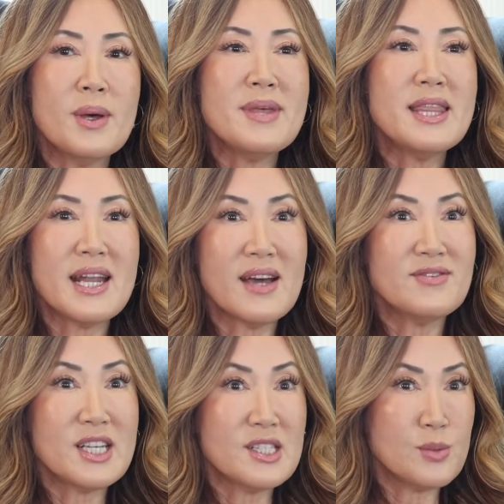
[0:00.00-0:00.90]
women that
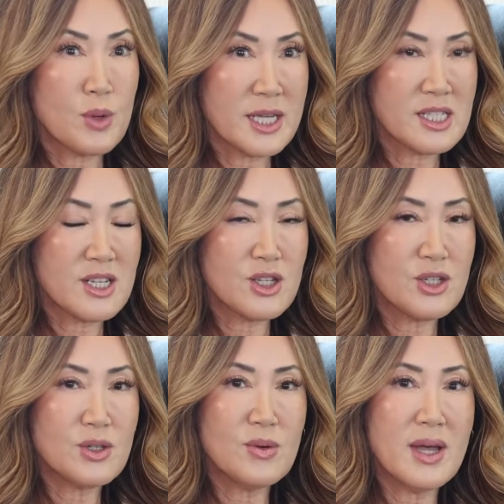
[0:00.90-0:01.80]
have dense breast
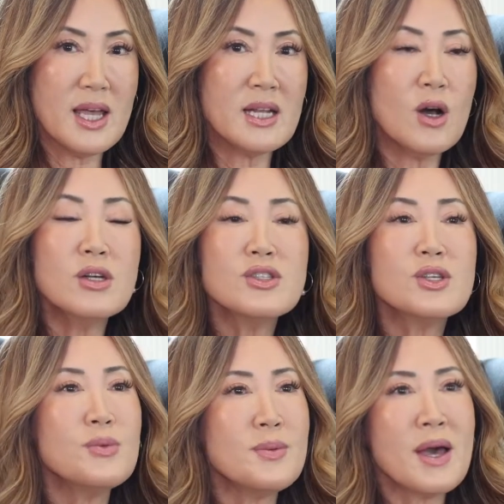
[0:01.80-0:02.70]
tissue. And
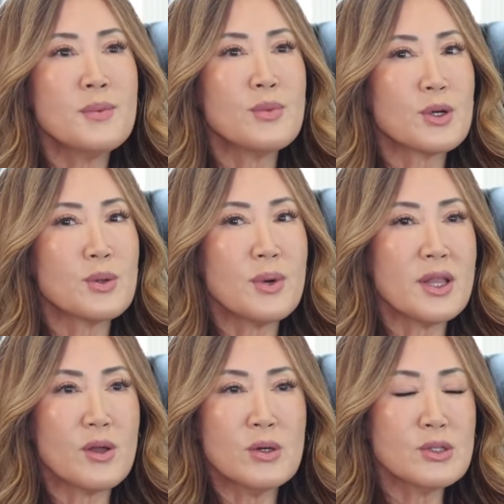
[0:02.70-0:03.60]
also remember,
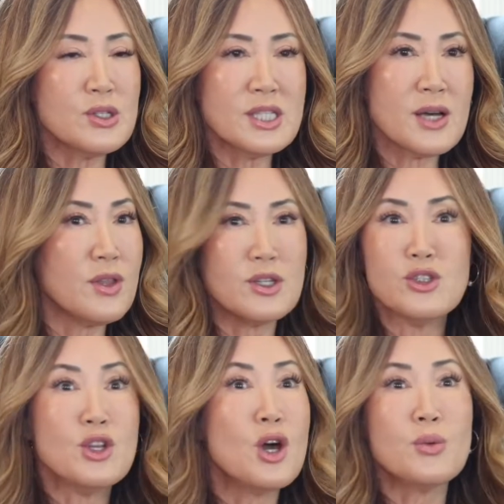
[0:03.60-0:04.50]
with ultrasound,
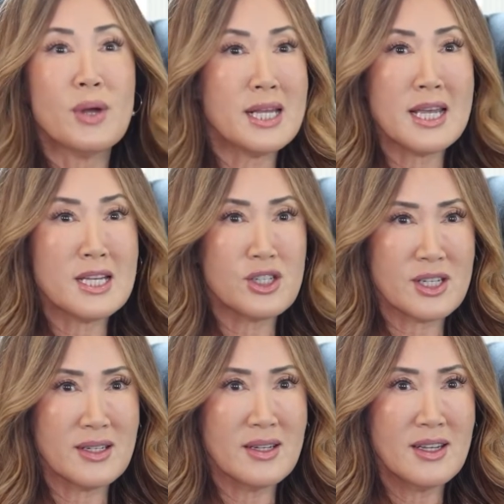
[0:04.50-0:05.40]
there's no
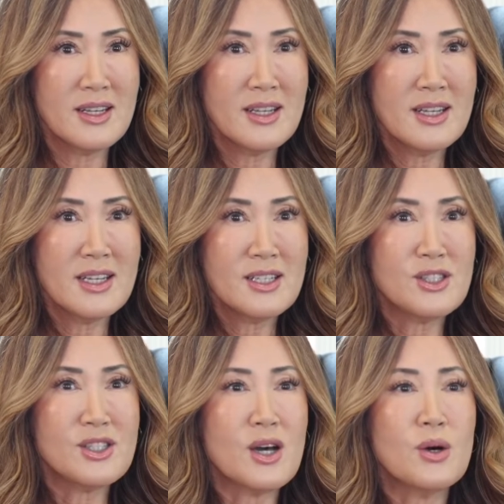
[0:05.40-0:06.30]
radiation.
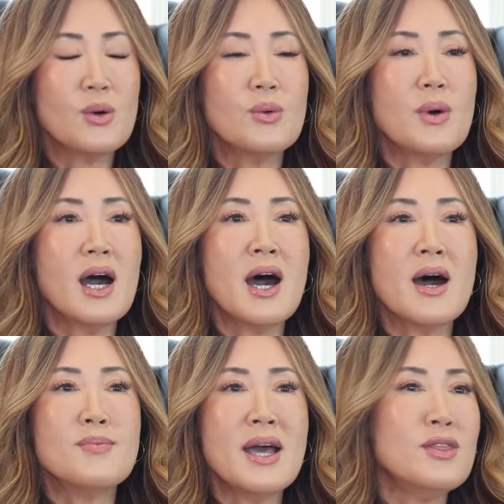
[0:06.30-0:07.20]
So,
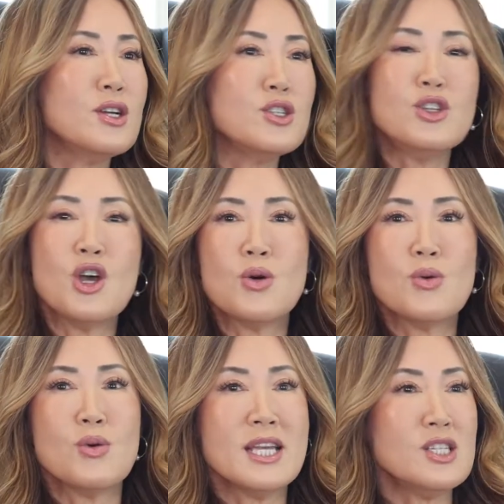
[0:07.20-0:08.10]
and there's
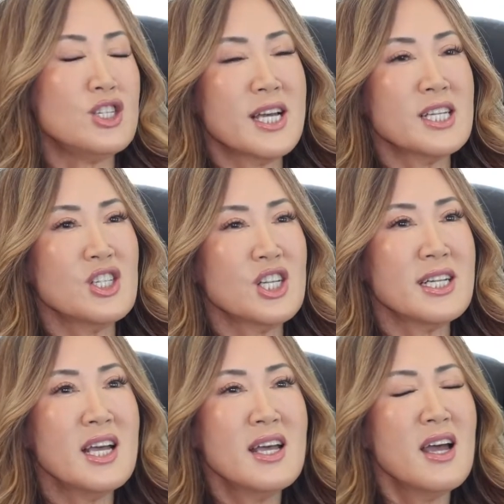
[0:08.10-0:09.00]
no
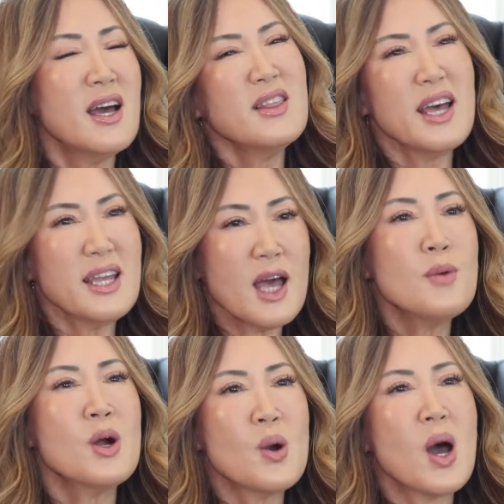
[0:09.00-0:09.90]
injection. Unlike
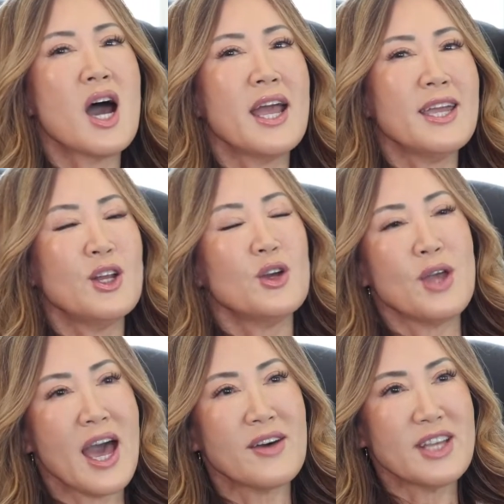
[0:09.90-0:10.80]
MRI,
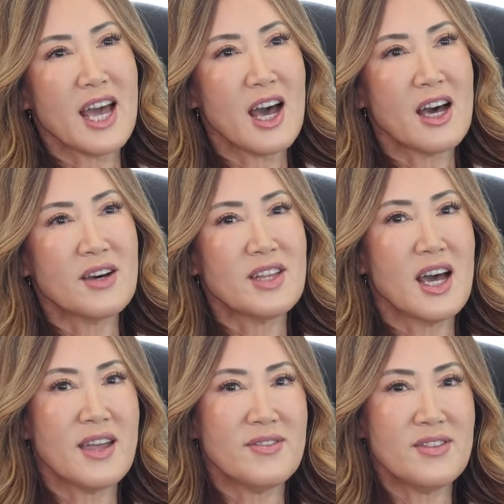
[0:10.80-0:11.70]
you have to have the
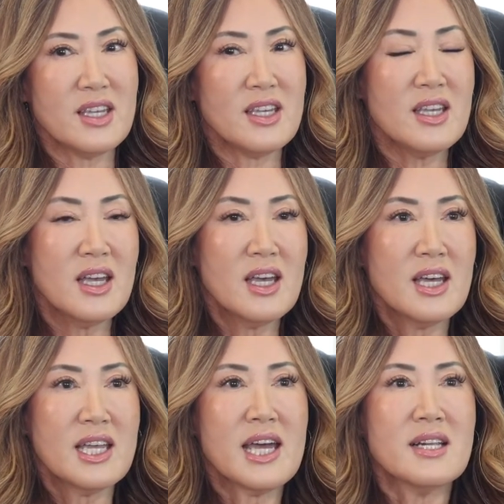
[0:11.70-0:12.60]
IV
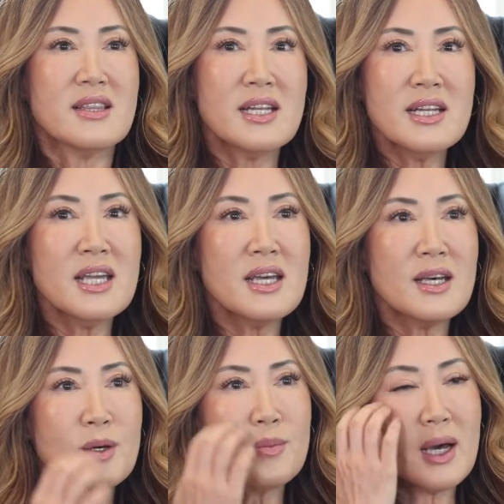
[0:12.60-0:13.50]

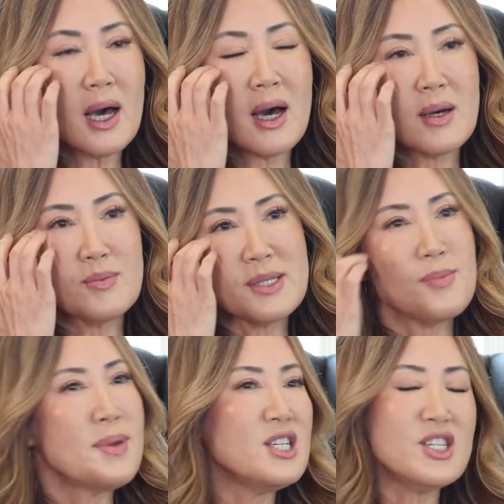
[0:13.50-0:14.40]
gadolinium.
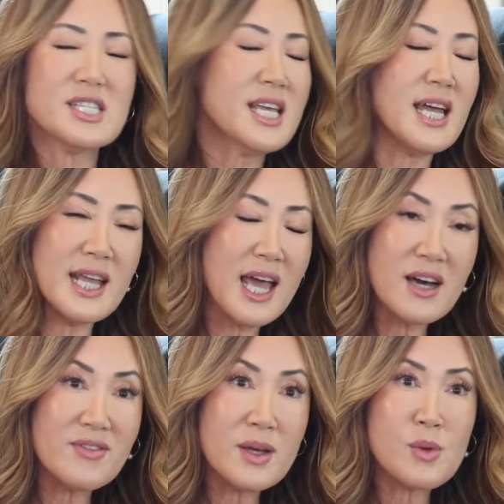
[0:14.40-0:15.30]
Some patients can't
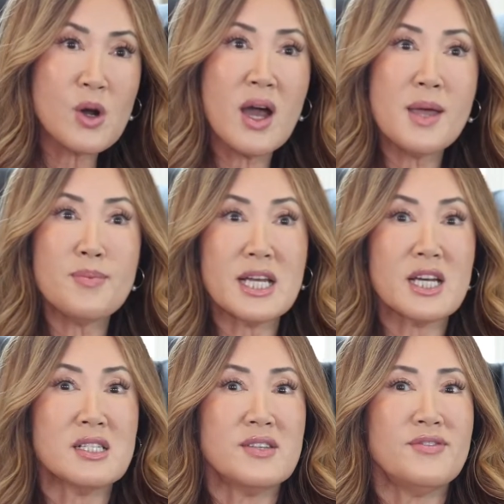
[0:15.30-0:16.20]
have MRI
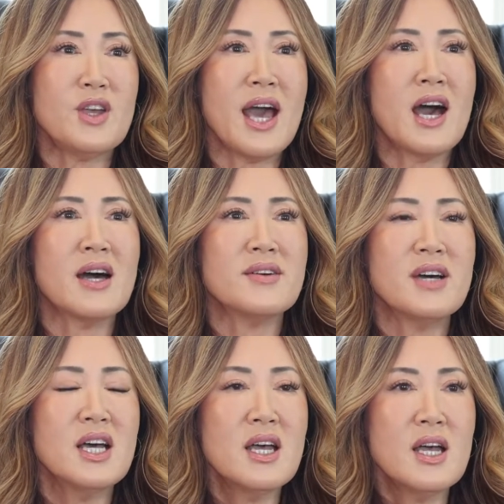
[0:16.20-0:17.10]
because if you
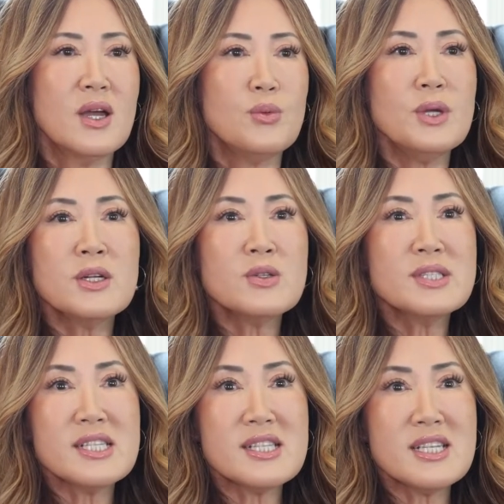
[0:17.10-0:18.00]
have renal
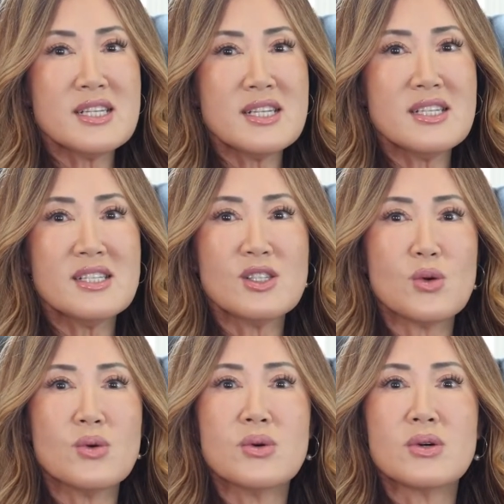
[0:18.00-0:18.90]
disease
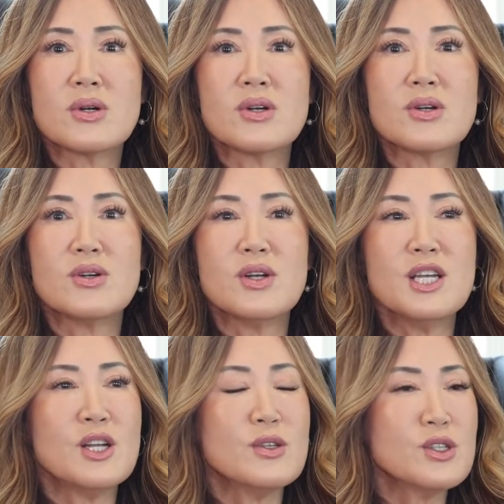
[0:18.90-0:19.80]
or,
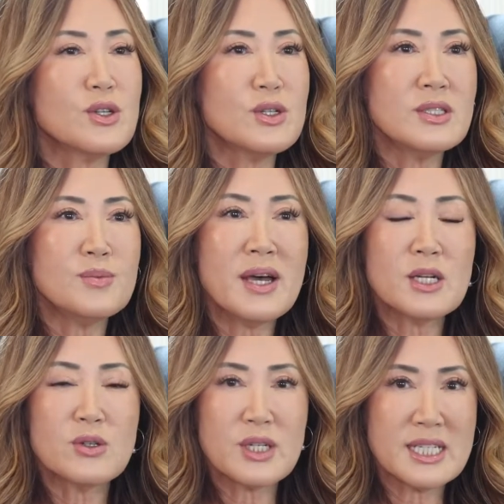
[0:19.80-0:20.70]
certain
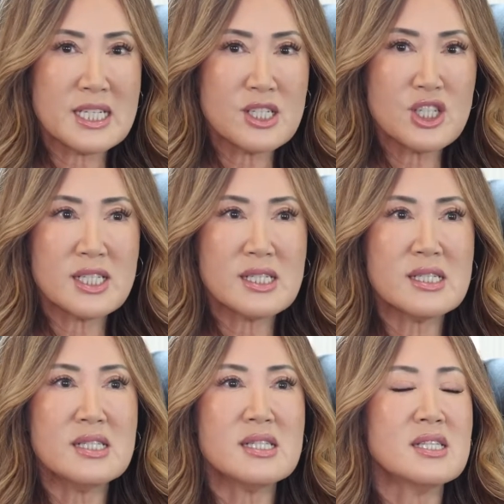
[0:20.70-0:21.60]
medical
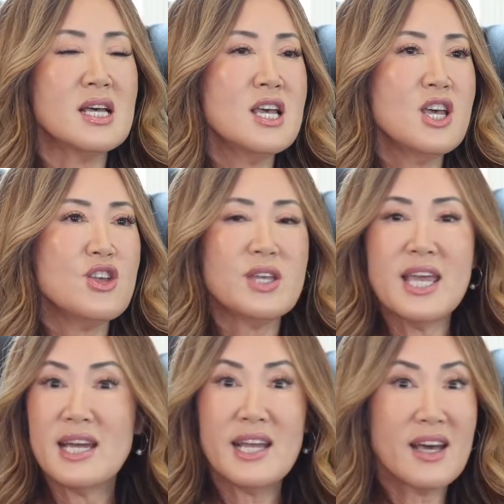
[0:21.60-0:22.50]
conditions, you
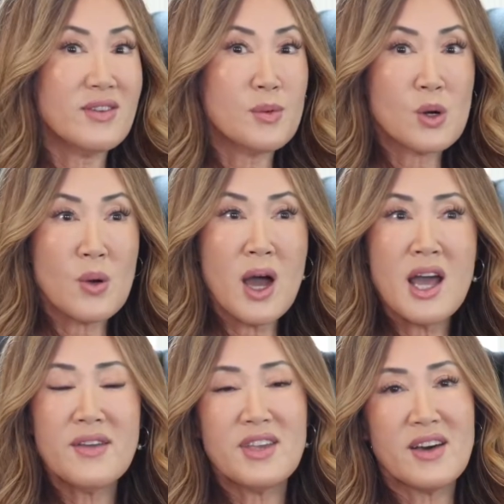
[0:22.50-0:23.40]
can't have
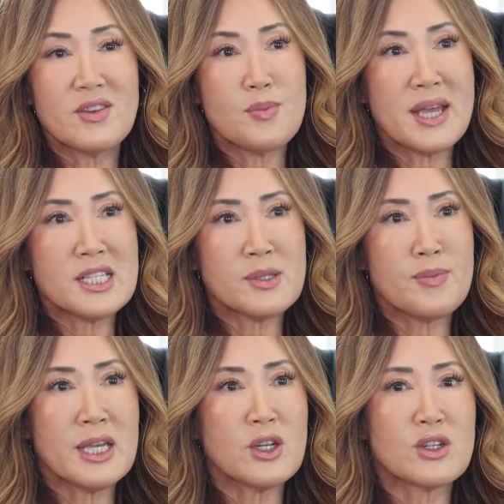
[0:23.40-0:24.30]
MRI. If you have a
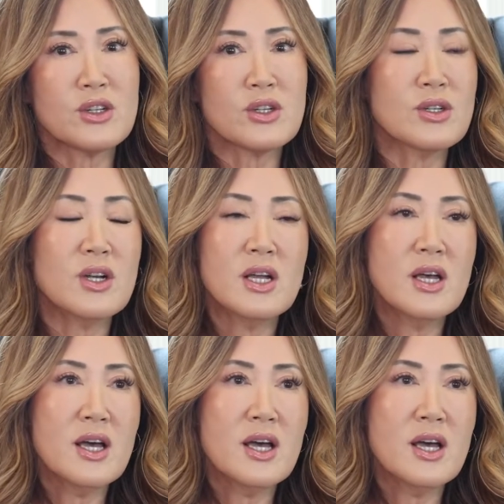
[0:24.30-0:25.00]
pacemaker,